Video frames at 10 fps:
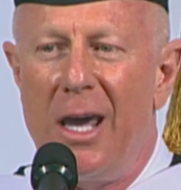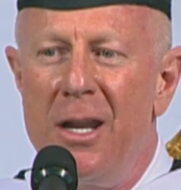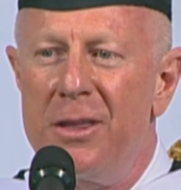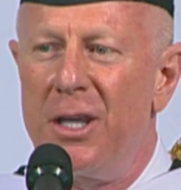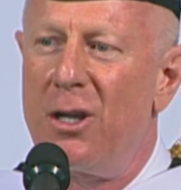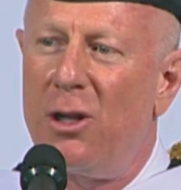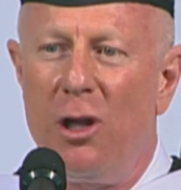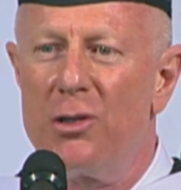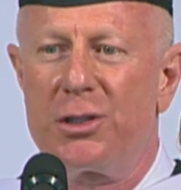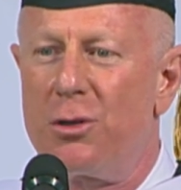anything
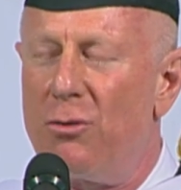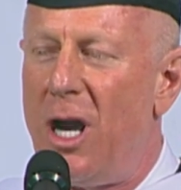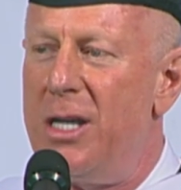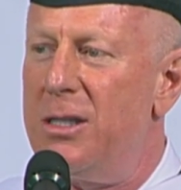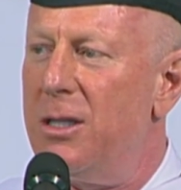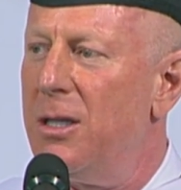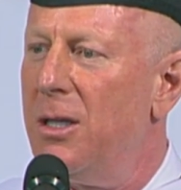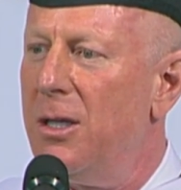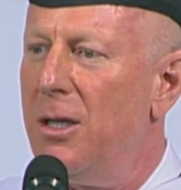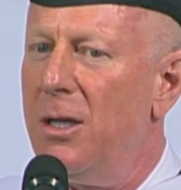close to right,
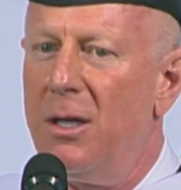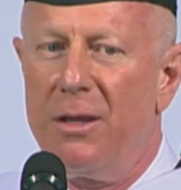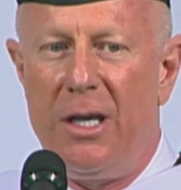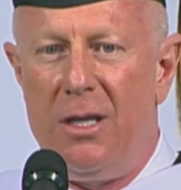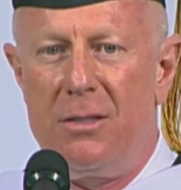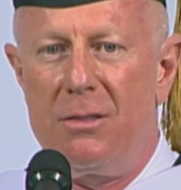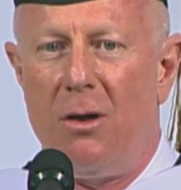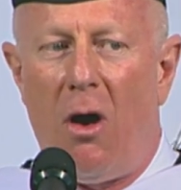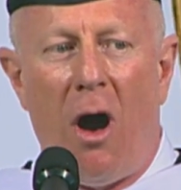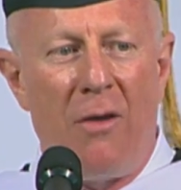then
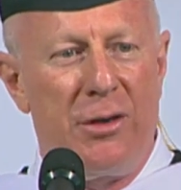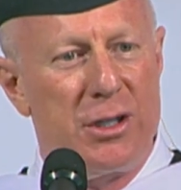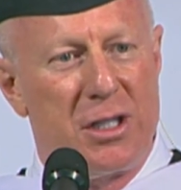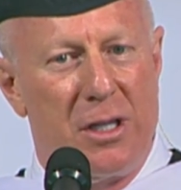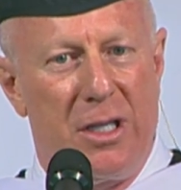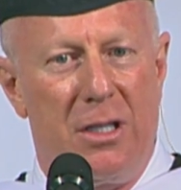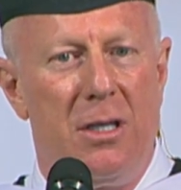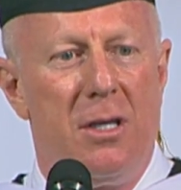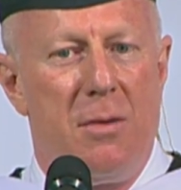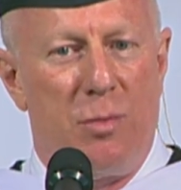obviously
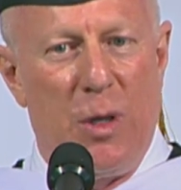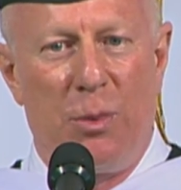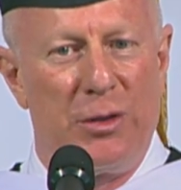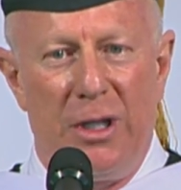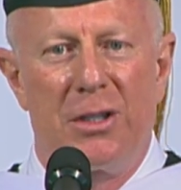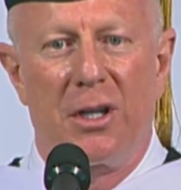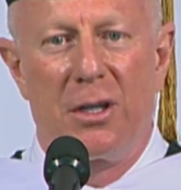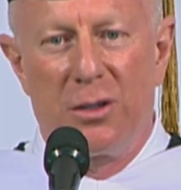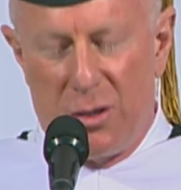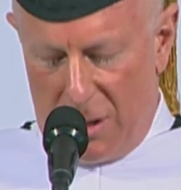people need to
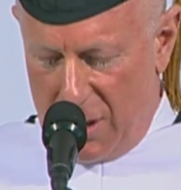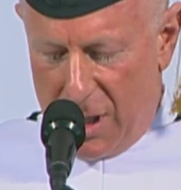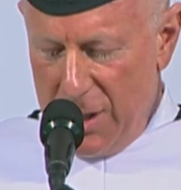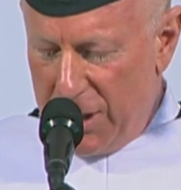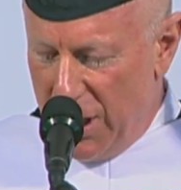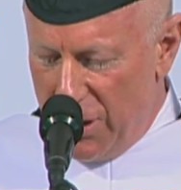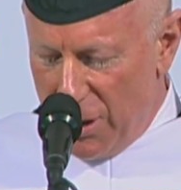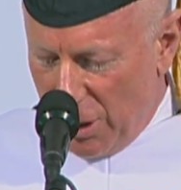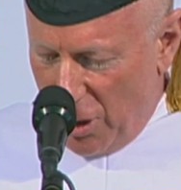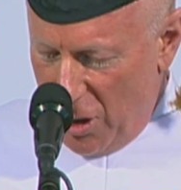con continue
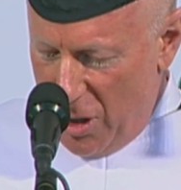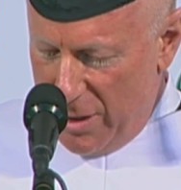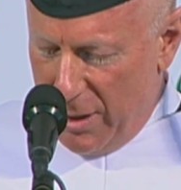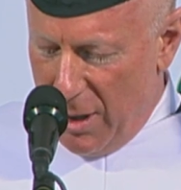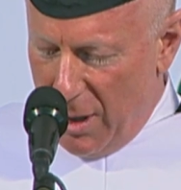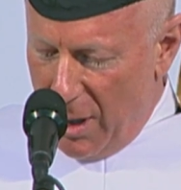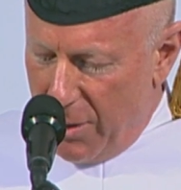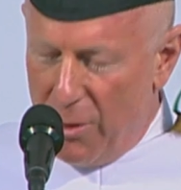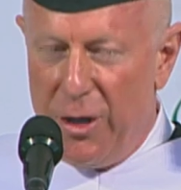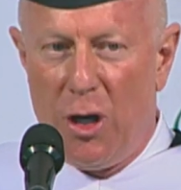to learn
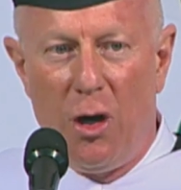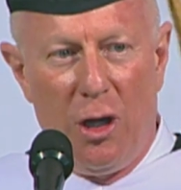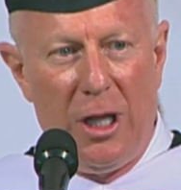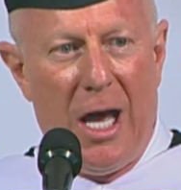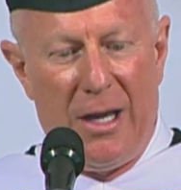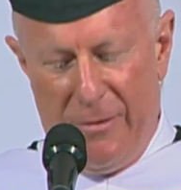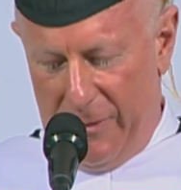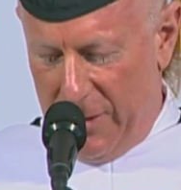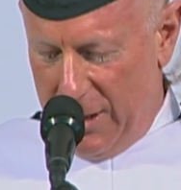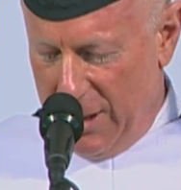through their whole
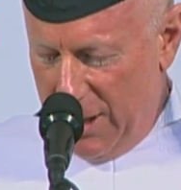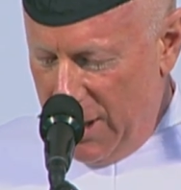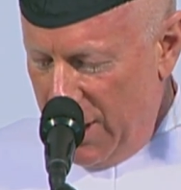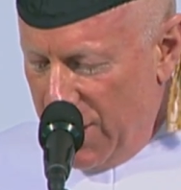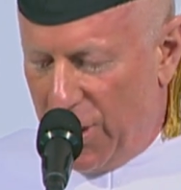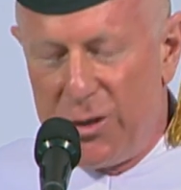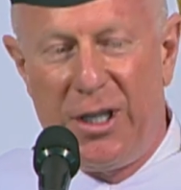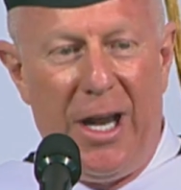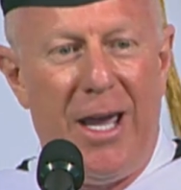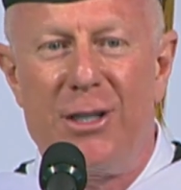life. So
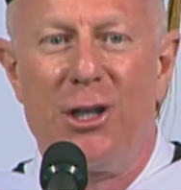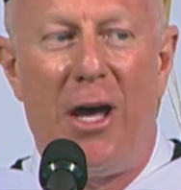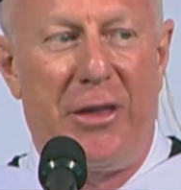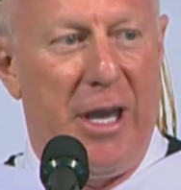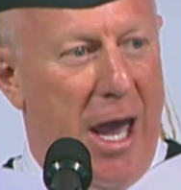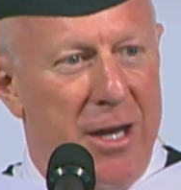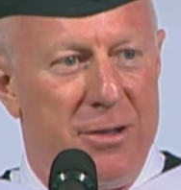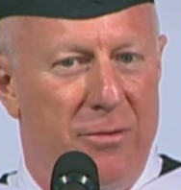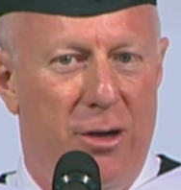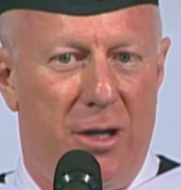today is not the
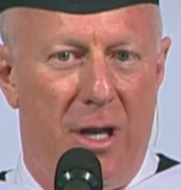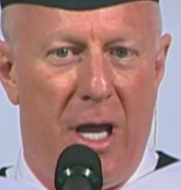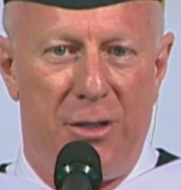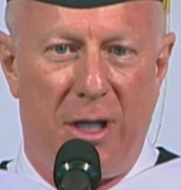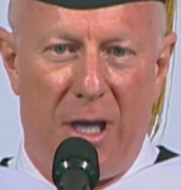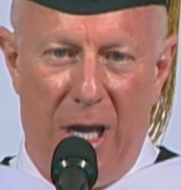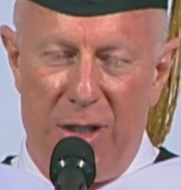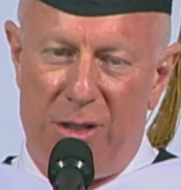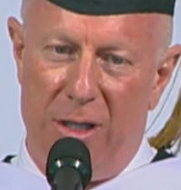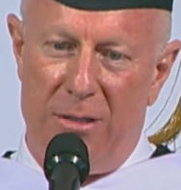end of your
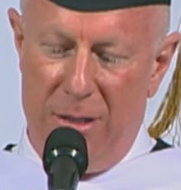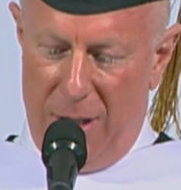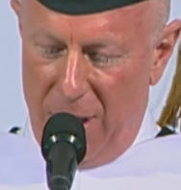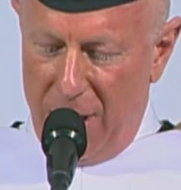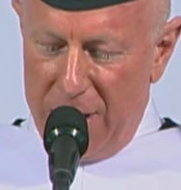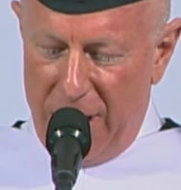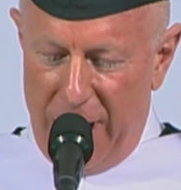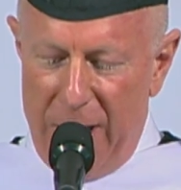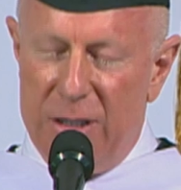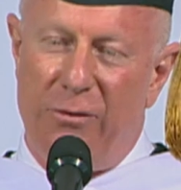education.
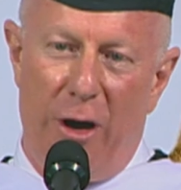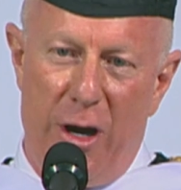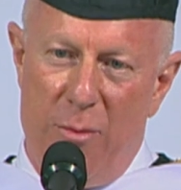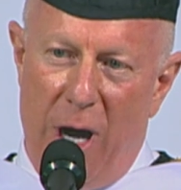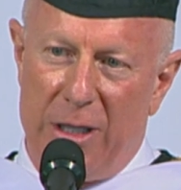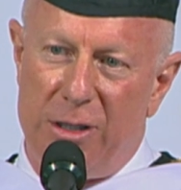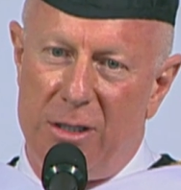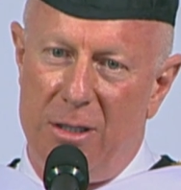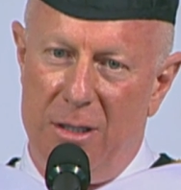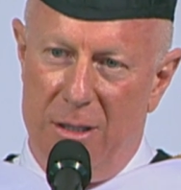Today is very
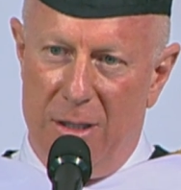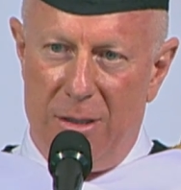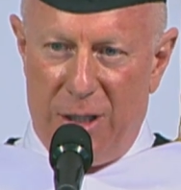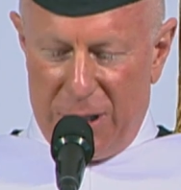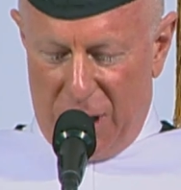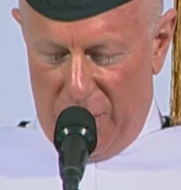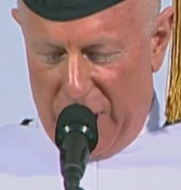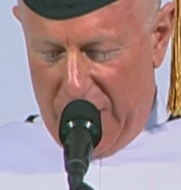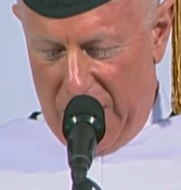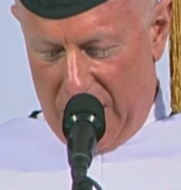much just the
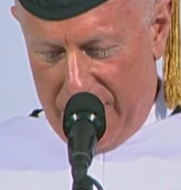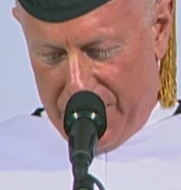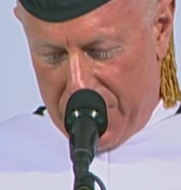beginning.